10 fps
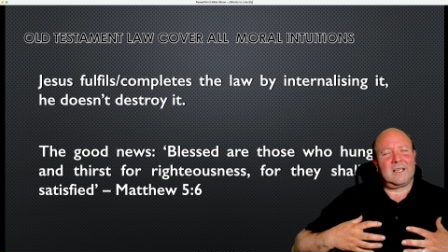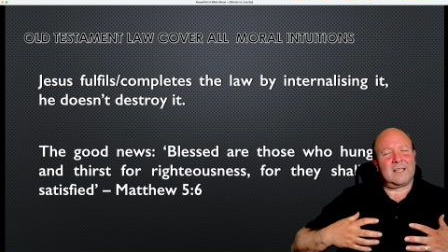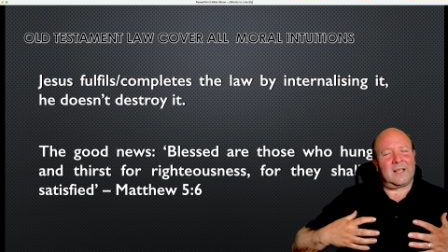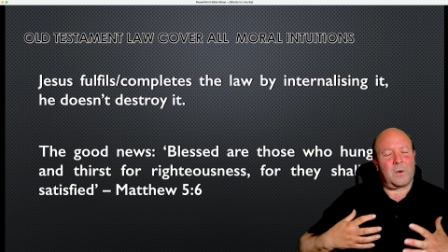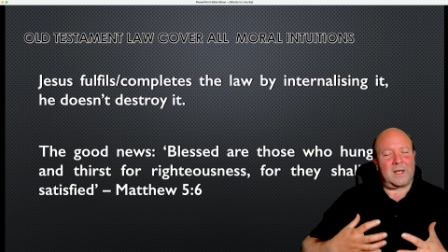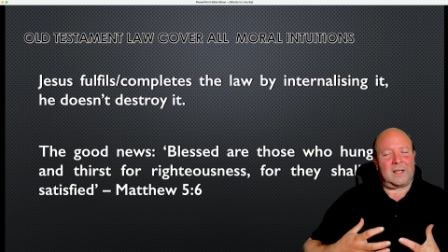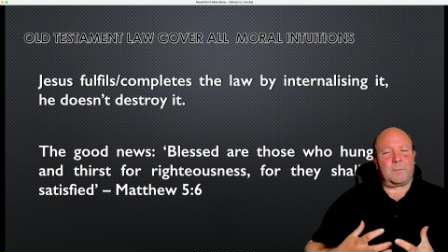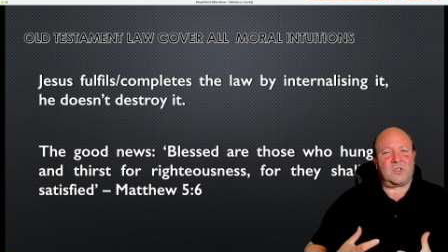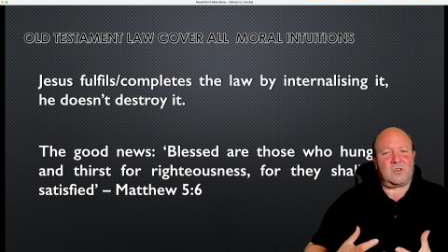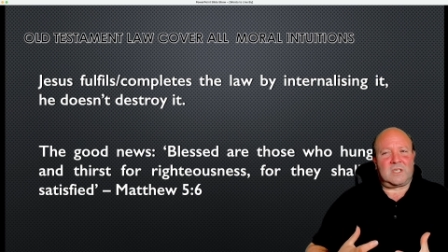in a way that
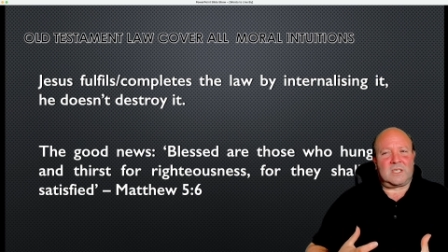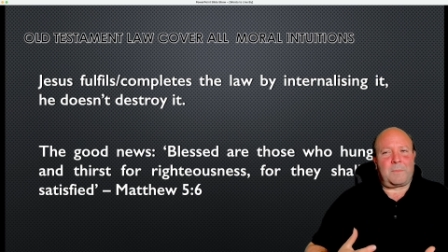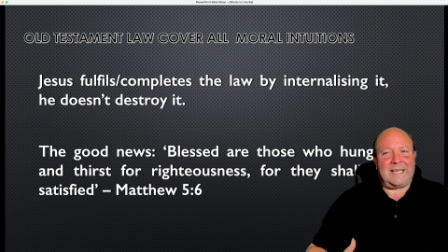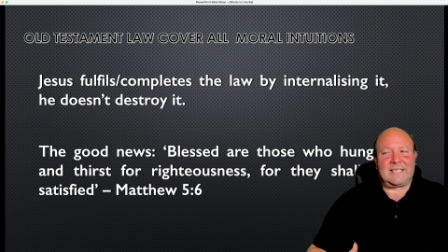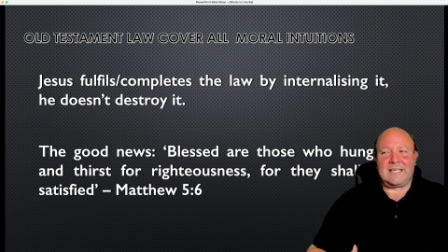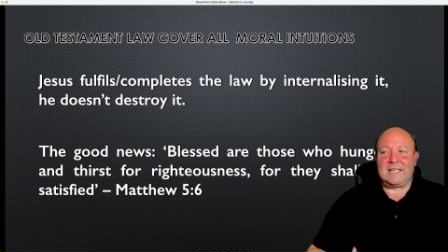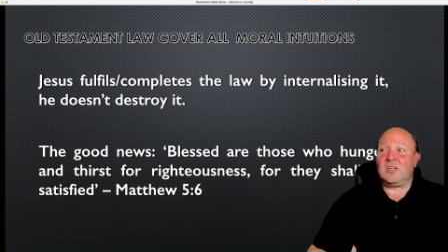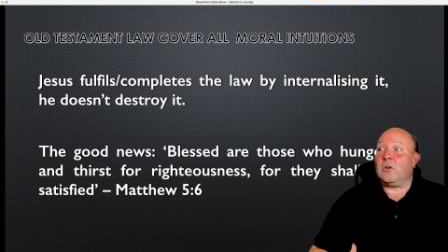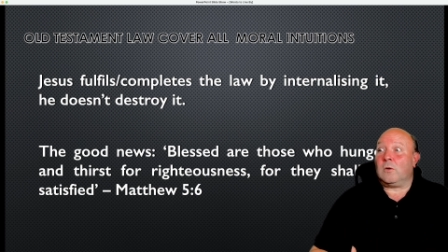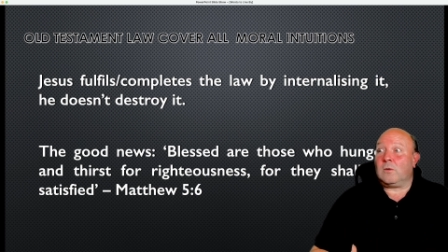produces peace in
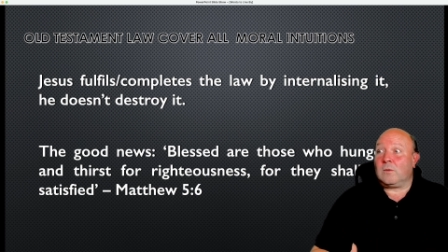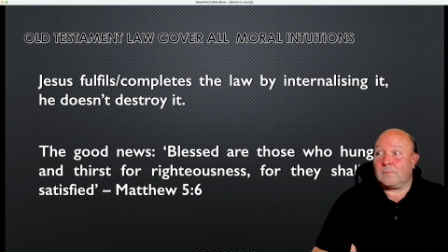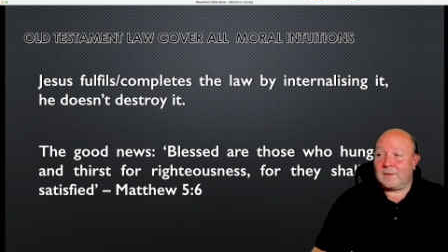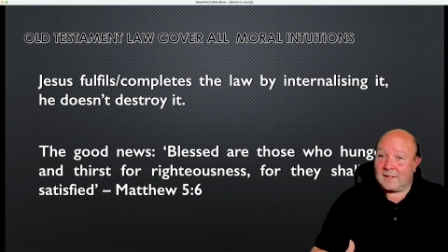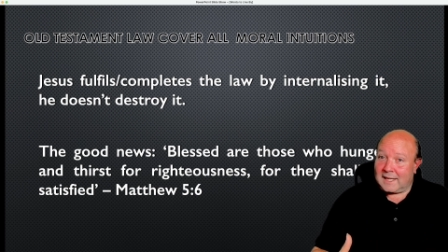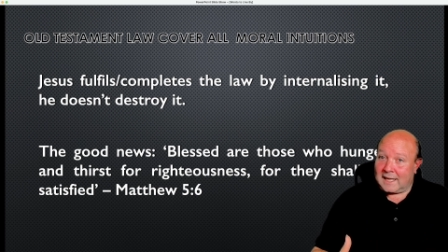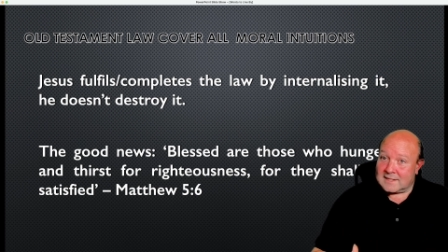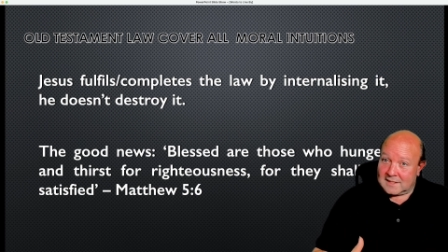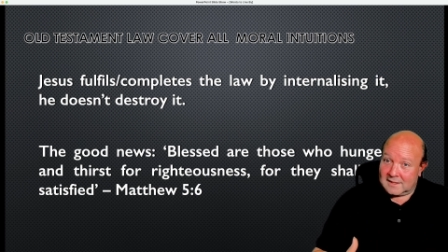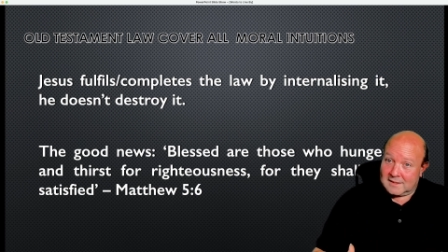you?
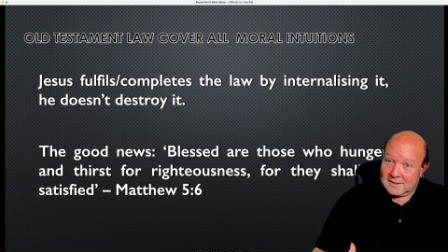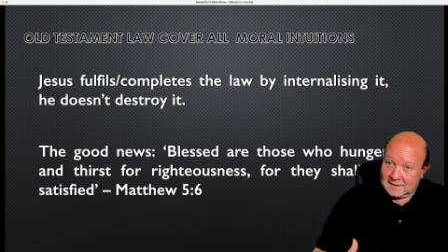That's the